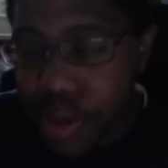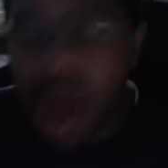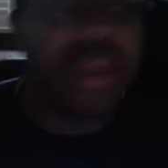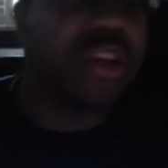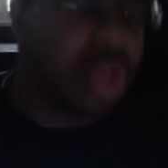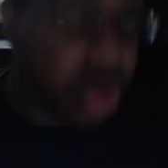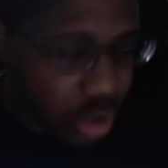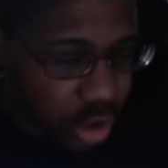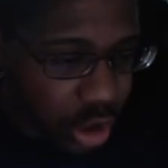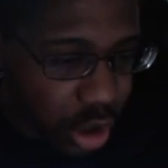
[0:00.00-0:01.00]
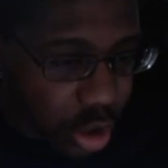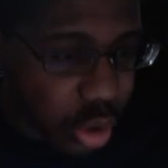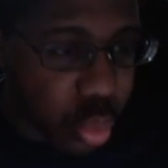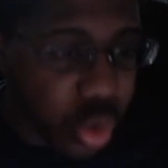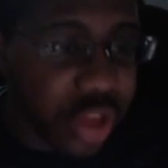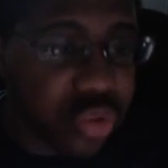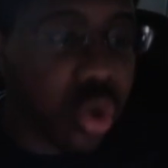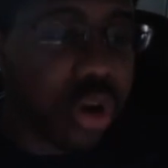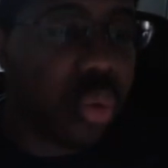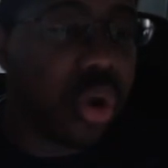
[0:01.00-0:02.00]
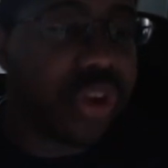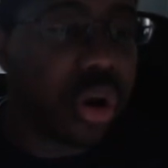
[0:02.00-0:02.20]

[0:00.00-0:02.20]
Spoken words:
Iger is one of the ones that